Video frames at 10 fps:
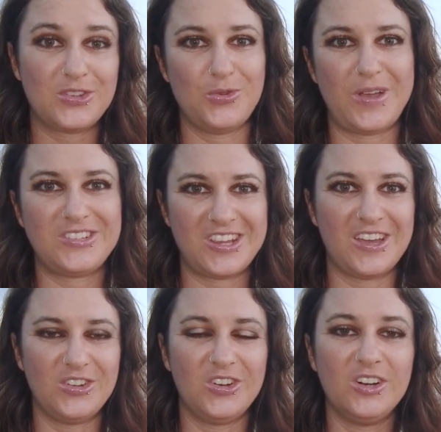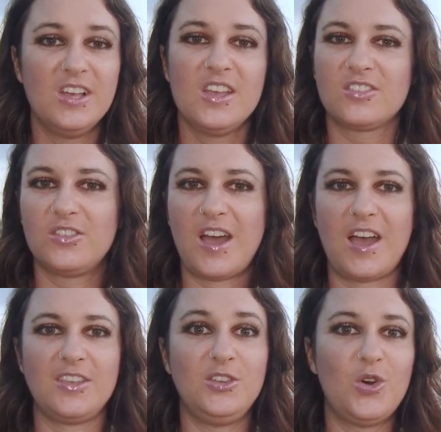to my channel so
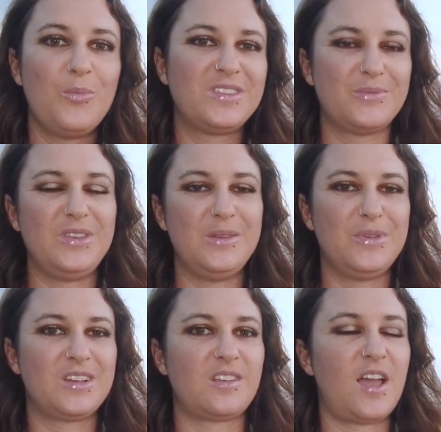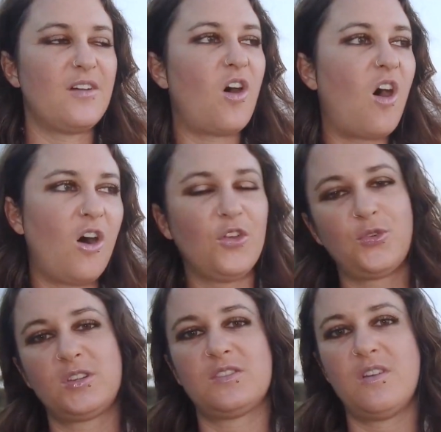that you don't miss a beat, because I have all
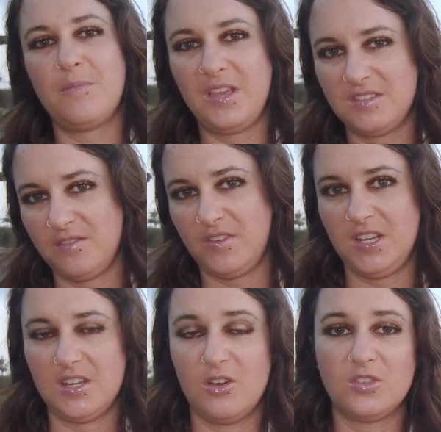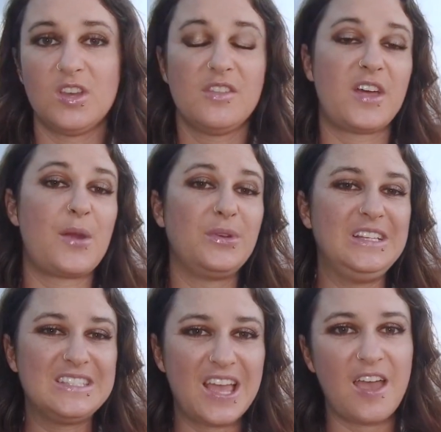sorts of amazing videos that I
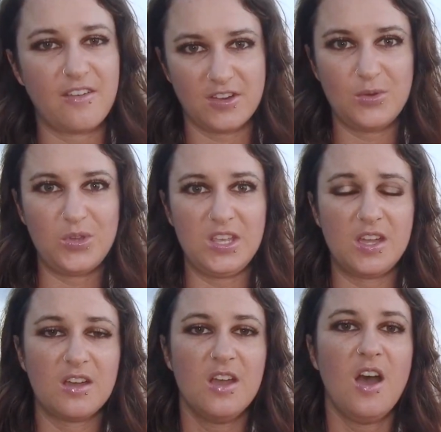release every week